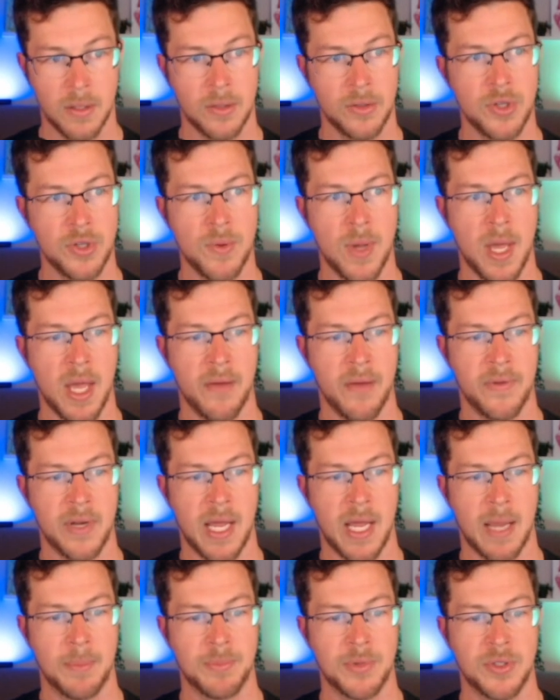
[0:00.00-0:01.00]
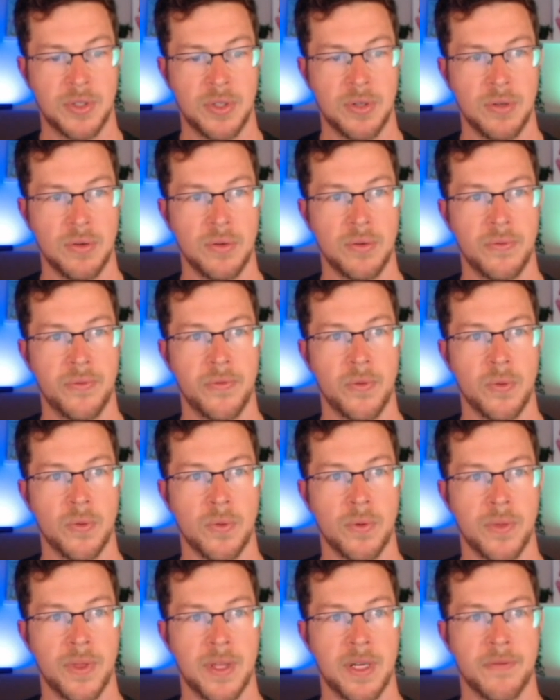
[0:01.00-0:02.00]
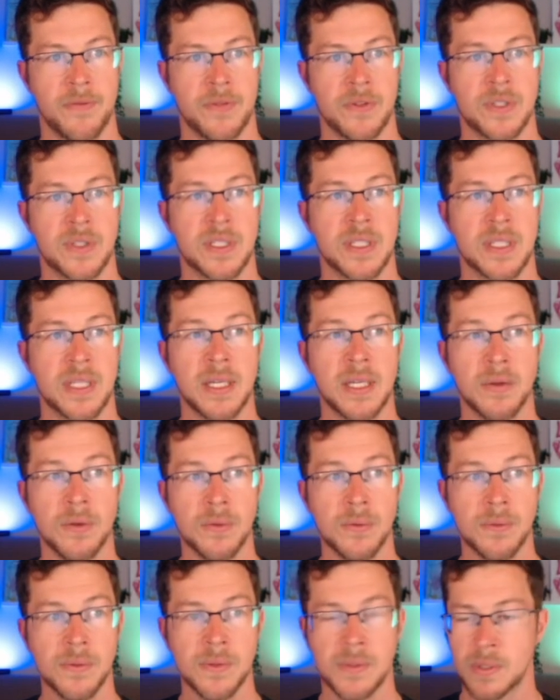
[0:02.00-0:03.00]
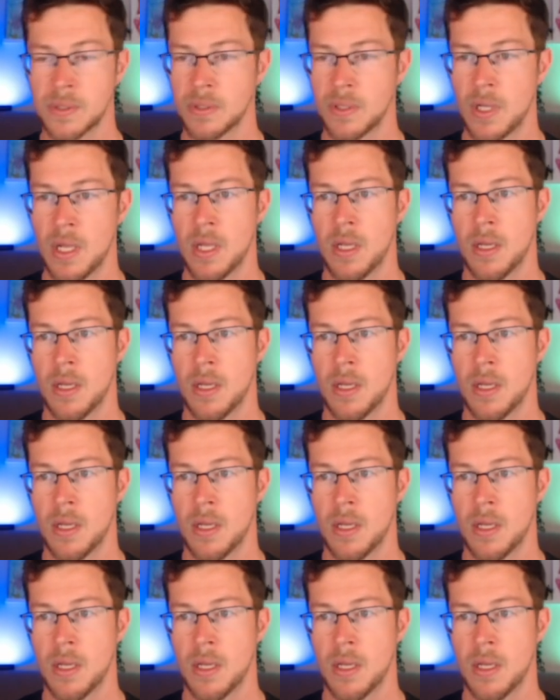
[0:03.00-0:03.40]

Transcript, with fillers: You have an aptitude for the different skills.